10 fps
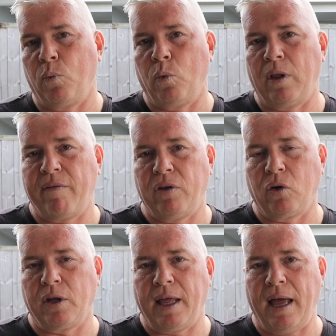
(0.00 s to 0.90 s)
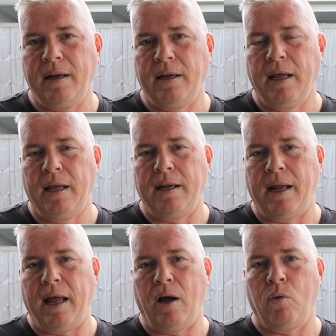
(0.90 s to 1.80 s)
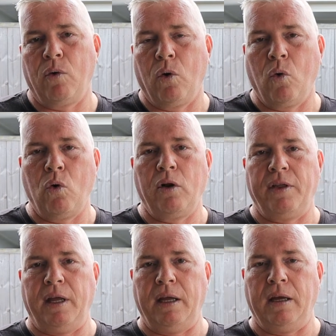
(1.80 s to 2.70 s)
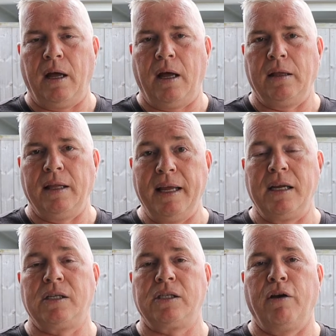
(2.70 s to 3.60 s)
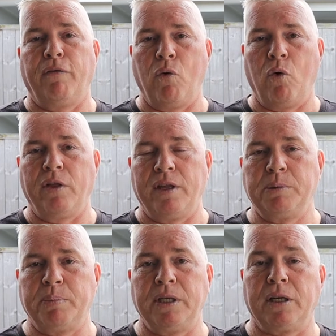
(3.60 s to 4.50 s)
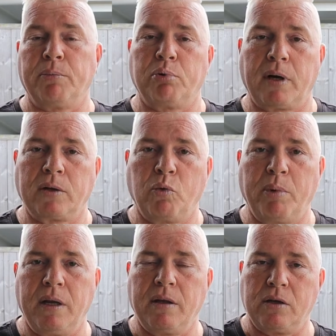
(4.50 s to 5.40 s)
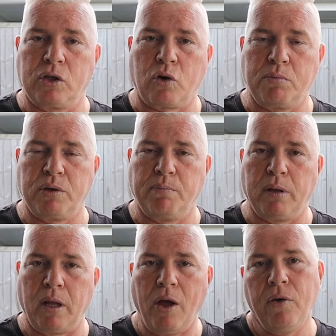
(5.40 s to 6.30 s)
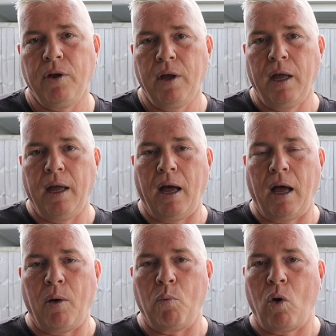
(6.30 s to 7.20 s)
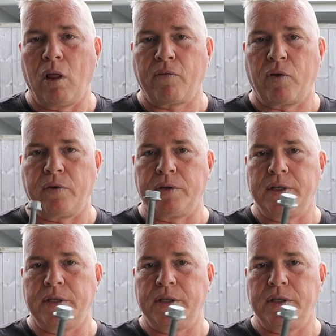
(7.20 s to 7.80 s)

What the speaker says: We'll have a look at that. Now, all of the links for this particular product will be in the description below. While I've got your